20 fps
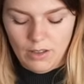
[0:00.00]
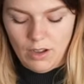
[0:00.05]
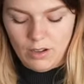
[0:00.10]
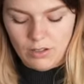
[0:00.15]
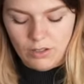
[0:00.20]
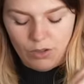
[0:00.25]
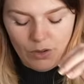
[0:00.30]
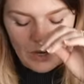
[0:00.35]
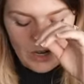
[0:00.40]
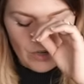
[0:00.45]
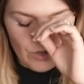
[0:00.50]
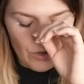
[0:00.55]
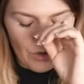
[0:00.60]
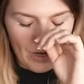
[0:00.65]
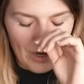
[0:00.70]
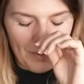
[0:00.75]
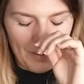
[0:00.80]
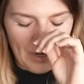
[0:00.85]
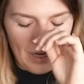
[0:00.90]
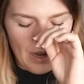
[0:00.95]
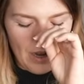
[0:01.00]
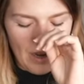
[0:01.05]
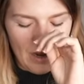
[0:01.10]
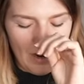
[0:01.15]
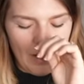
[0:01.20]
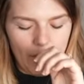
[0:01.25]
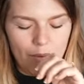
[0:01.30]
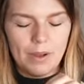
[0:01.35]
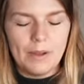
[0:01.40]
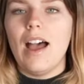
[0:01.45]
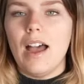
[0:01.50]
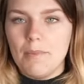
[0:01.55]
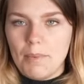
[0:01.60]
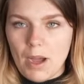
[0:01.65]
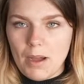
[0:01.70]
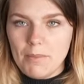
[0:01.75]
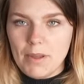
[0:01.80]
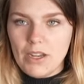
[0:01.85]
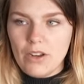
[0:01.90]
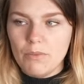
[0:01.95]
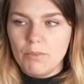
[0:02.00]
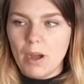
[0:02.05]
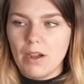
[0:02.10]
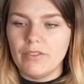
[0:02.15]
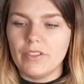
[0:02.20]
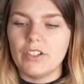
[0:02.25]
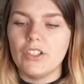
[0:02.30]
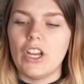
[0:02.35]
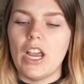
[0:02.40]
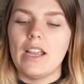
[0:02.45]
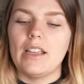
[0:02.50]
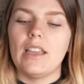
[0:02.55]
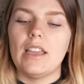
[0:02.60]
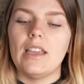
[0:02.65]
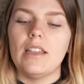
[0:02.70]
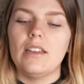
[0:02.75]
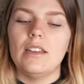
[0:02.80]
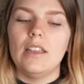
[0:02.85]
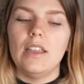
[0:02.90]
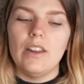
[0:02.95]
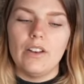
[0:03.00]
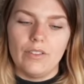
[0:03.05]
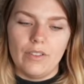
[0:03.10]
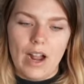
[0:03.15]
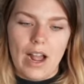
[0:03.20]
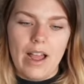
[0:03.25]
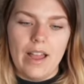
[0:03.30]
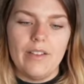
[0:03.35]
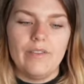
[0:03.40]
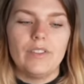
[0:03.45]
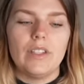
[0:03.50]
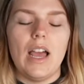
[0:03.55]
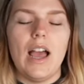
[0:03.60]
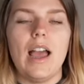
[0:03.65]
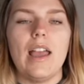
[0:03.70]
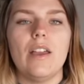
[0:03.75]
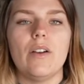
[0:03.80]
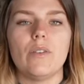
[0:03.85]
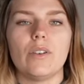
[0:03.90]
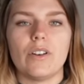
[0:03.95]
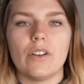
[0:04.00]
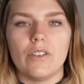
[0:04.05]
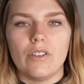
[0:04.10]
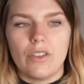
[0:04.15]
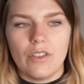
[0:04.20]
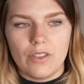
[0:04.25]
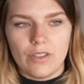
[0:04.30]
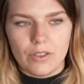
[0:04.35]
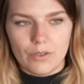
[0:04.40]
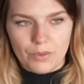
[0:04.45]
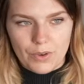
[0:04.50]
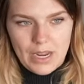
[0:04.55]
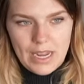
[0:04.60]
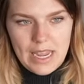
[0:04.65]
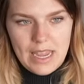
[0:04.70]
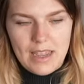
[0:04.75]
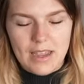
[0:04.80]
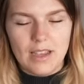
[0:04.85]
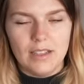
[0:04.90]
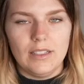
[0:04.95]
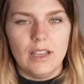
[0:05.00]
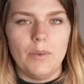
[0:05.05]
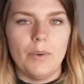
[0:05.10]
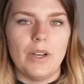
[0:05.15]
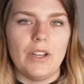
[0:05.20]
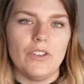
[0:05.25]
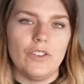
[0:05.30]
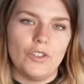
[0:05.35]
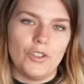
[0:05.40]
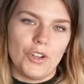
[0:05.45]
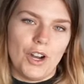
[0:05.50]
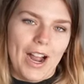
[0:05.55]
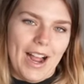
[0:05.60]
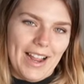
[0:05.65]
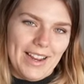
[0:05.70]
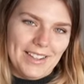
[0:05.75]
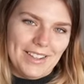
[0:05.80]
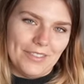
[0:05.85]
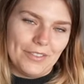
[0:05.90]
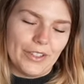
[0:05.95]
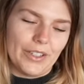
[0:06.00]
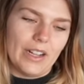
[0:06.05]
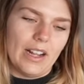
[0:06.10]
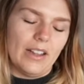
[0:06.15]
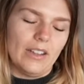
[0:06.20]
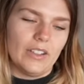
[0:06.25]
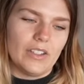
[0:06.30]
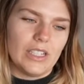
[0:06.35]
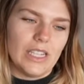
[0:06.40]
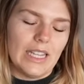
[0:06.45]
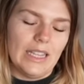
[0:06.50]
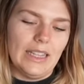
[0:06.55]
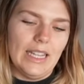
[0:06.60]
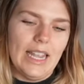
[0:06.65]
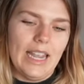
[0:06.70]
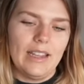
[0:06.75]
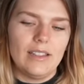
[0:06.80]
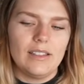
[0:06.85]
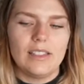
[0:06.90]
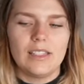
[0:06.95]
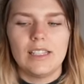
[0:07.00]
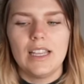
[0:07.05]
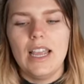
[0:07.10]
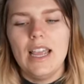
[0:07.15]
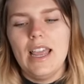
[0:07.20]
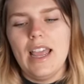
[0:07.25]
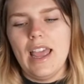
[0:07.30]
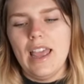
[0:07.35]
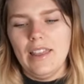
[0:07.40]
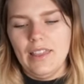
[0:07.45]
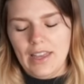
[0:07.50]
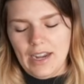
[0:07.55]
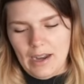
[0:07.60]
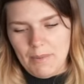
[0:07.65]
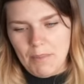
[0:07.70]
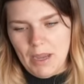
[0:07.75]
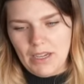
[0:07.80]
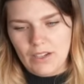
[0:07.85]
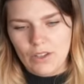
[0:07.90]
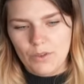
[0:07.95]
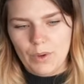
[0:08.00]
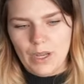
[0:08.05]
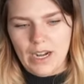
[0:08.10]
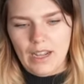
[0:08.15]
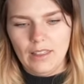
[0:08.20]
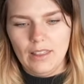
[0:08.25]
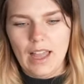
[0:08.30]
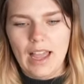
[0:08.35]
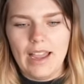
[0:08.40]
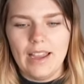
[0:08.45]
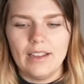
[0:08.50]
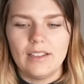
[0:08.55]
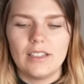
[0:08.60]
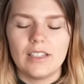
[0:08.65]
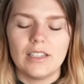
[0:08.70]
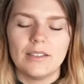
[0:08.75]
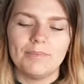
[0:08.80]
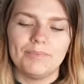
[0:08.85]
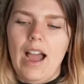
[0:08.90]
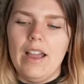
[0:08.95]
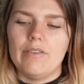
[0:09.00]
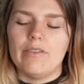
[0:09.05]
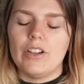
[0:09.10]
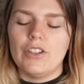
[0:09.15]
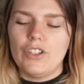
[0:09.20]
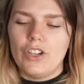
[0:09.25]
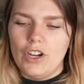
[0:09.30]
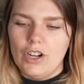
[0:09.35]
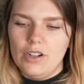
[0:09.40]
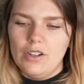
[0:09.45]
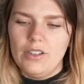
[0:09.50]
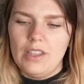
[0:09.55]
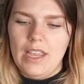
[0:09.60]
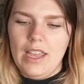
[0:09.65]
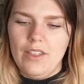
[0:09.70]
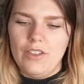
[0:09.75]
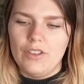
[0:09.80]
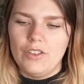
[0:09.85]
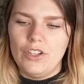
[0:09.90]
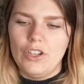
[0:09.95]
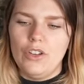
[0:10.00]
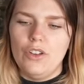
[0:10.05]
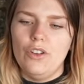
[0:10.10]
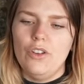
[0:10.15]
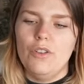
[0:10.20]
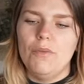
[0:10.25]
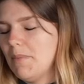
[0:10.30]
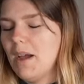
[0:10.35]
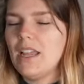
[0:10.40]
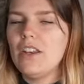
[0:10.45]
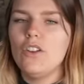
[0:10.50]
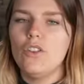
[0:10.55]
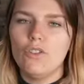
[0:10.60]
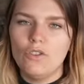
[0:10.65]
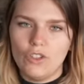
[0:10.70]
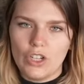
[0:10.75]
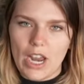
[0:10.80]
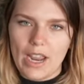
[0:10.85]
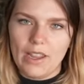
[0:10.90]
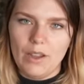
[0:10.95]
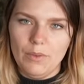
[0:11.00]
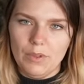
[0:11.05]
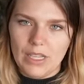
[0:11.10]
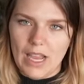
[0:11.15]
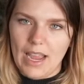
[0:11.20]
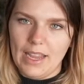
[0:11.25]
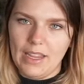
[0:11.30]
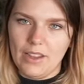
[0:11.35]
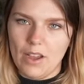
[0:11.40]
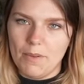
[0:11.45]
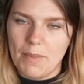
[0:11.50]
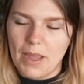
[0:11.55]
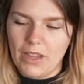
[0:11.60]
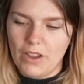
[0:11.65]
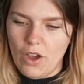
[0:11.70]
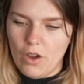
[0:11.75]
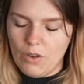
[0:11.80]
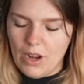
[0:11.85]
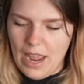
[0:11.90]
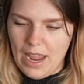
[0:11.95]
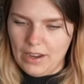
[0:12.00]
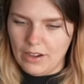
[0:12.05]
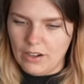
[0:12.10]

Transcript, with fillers: short, here we go. I bought my new puffer jacket. It arrived. I ordered 3 because I wanted to try different colors and lengths, and then I picked the one I liked. I returned the other 2. My new jacket was hanging on my coat